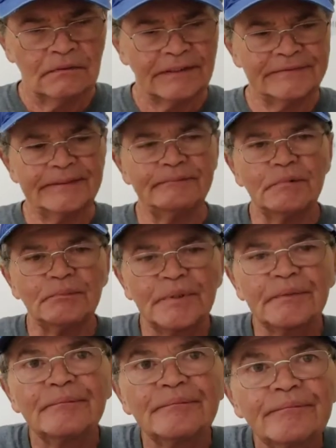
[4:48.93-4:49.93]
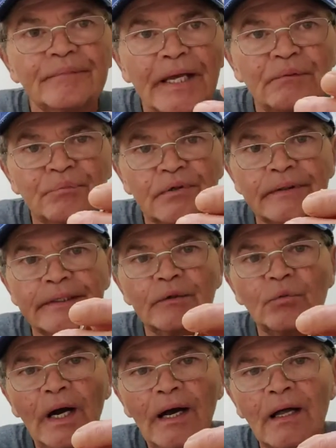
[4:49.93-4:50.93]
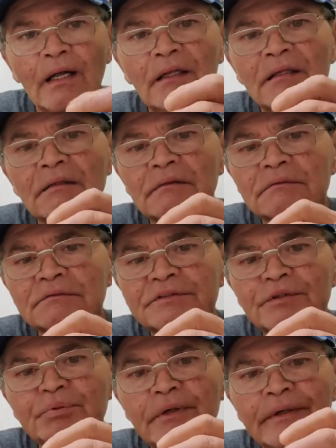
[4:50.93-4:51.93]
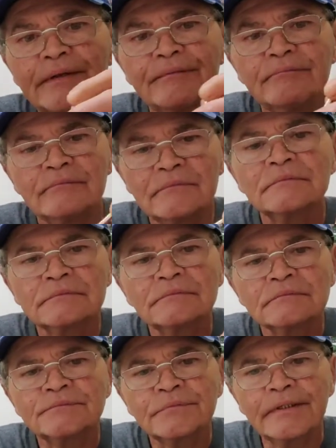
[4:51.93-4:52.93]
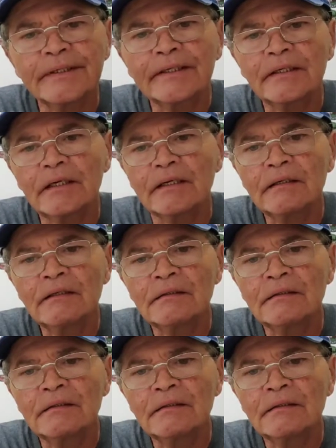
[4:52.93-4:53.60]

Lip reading: They seem to be made pretty well. They're pretty good.